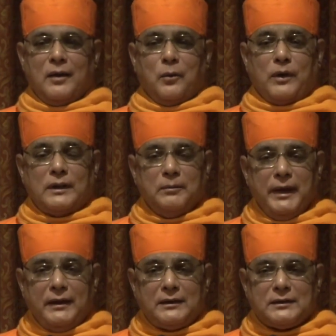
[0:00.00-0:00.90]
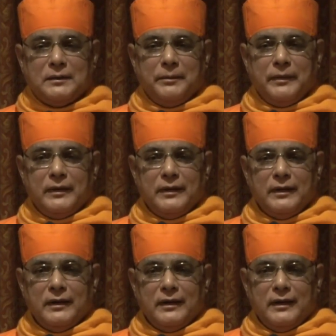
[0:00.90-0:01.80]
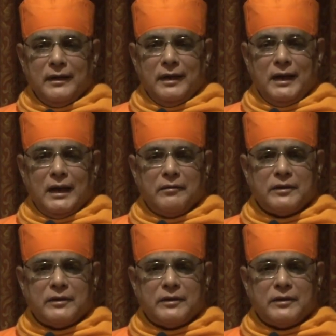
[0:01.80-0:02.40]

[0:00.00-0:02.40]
What are the means? He gave